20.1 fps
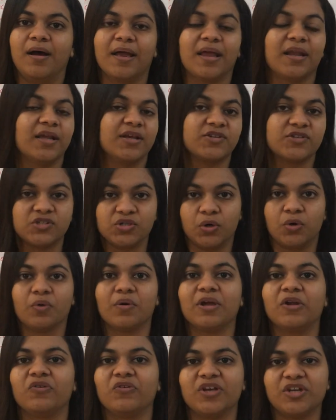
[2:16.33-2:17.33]
in a
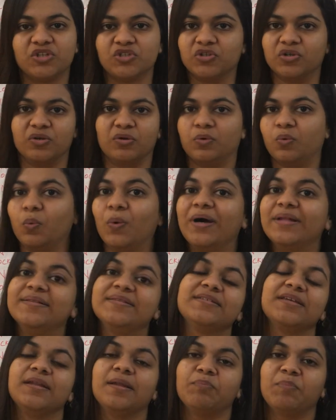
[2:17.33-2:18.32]
snowy region
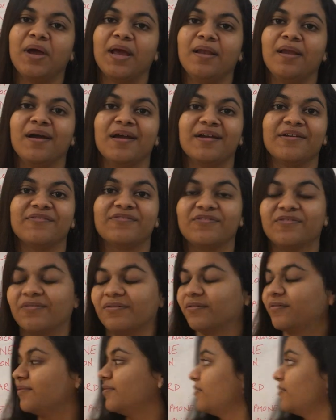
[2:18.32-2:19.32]
once in my life.